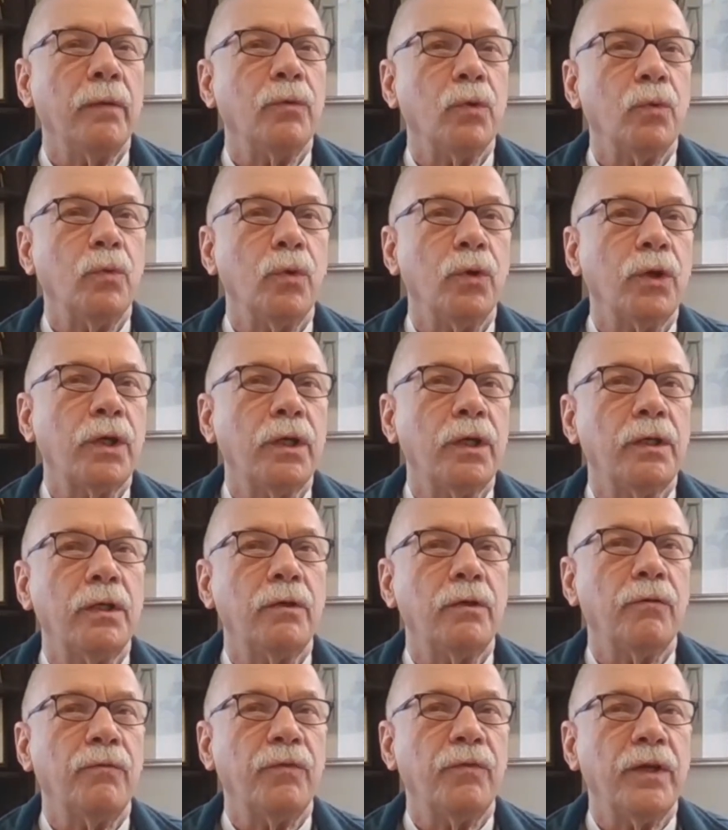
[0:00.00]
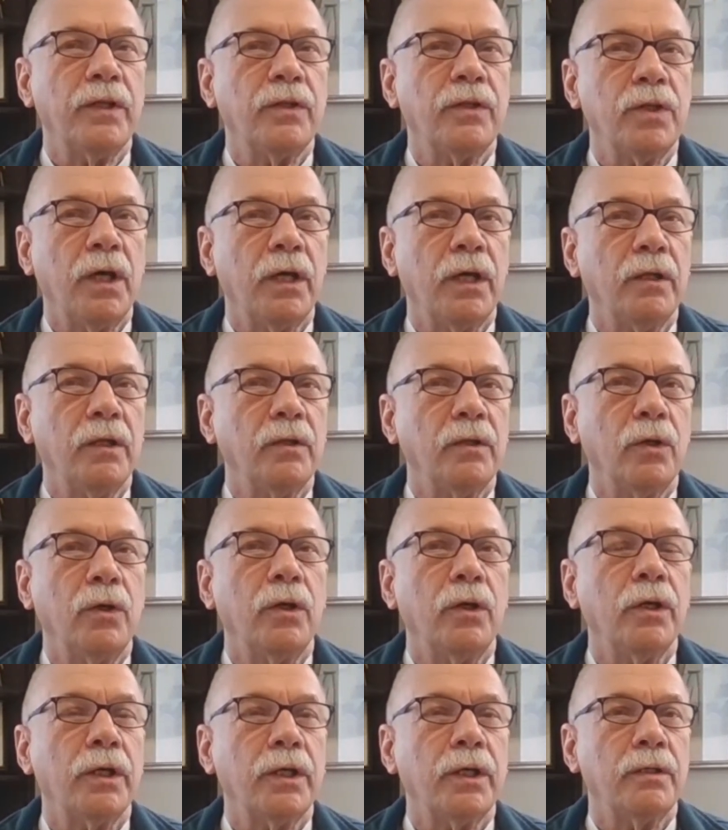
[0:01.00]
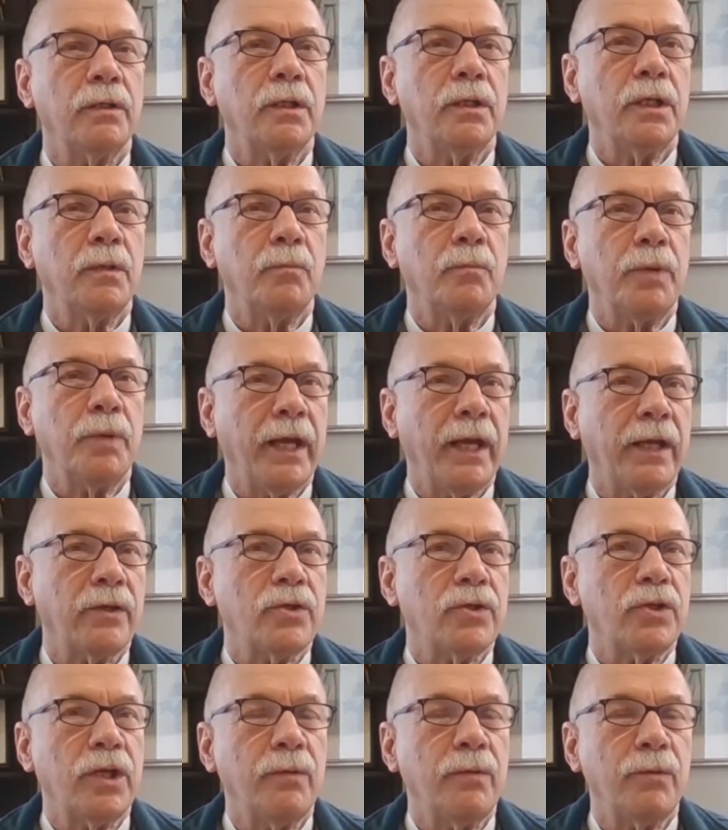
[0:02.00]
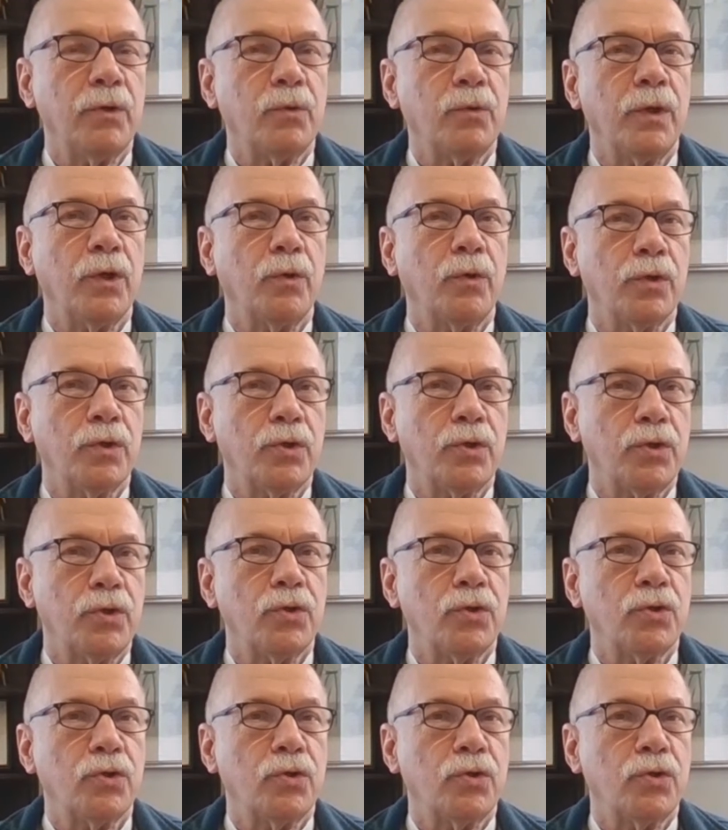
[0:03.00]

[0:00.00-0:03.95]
the work in interfaith dialogue in Pakistan between Christians,